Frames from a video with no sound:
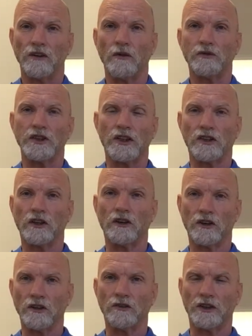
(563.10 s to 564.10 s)
obviously, there's a lot
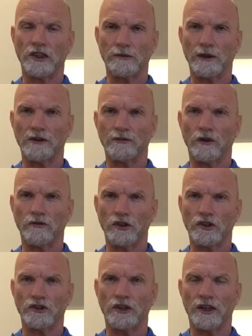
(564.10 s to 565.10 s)
of good things about
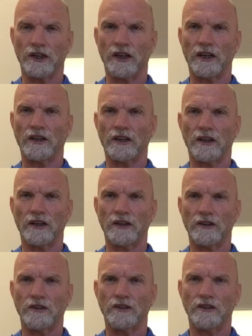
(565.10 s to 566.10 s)
forefoot striking.
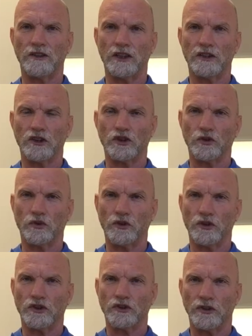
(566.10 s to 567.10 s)
You tend to shorten
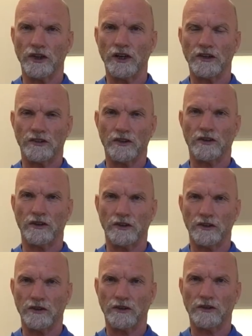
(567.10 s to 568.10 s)
your stride, so
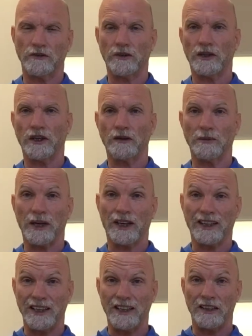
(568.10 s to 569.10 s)
you get a better
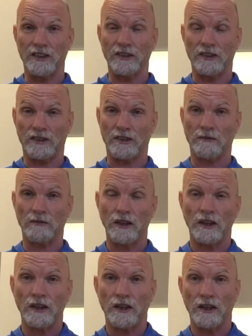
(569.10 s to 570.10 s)
cadence.
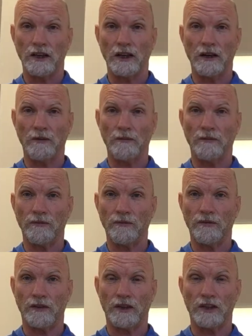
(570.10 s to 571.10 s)

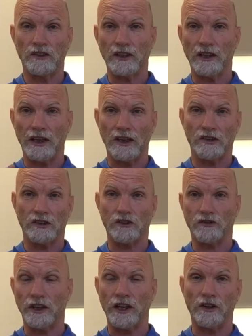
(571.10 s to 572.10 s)
There's less
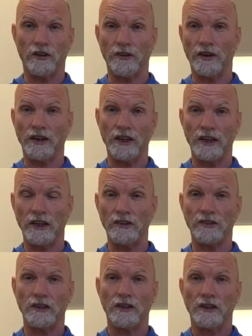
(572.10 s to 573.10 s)
strain on the
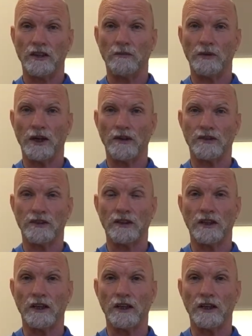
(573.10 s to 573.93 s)
knees. But